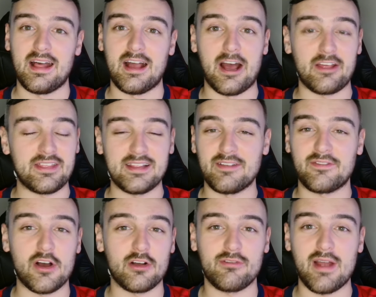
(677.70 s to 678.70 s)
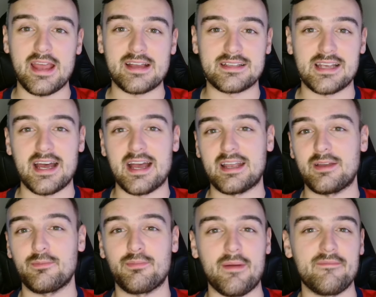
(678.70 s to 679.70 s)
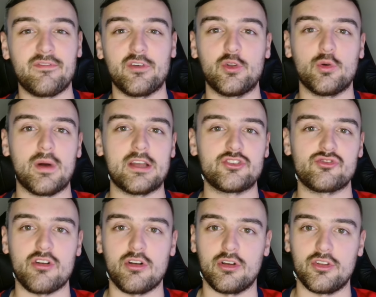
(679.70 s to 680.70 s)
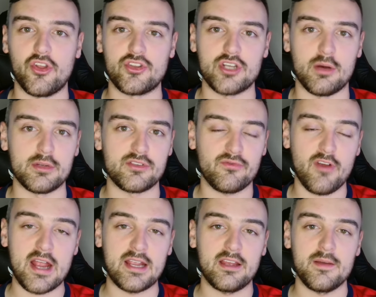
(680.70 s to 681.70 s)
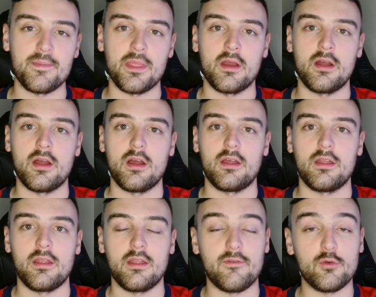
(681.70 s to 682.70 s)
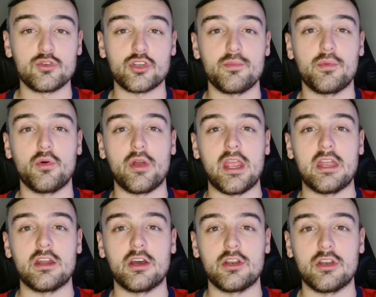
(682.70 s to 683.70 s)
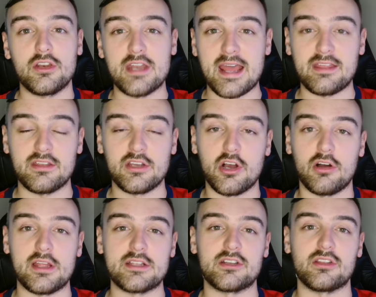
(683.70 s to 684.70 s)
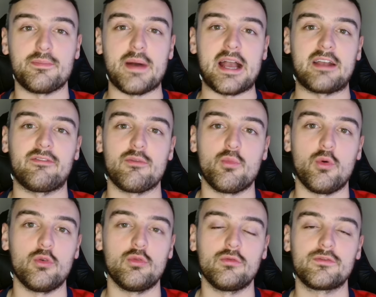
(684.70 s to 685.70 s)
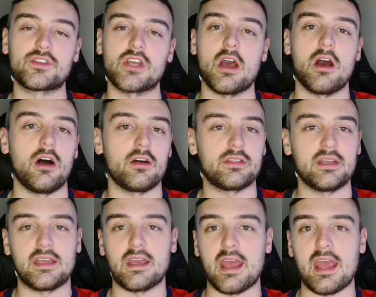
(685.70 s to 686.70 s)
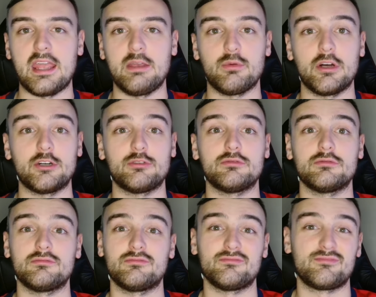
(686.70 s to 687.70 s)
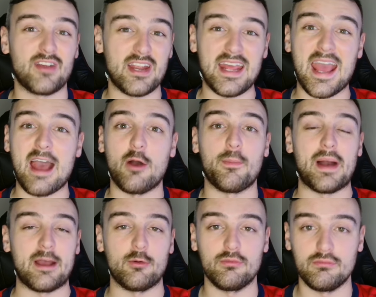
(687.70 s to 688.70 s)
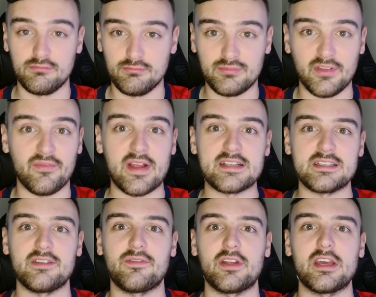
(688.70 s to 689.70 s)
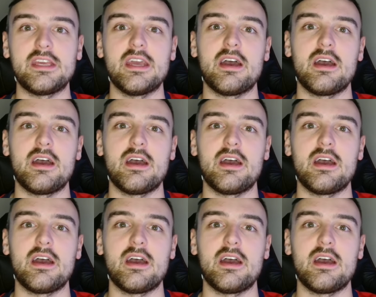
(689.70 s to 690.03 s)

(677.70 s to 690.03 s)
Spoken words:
I think they've got a great attack. Brentford always strong under Thomas Frank. They've also brought in Nathan Collins at the back from Wolves. I think he will really help out defensively.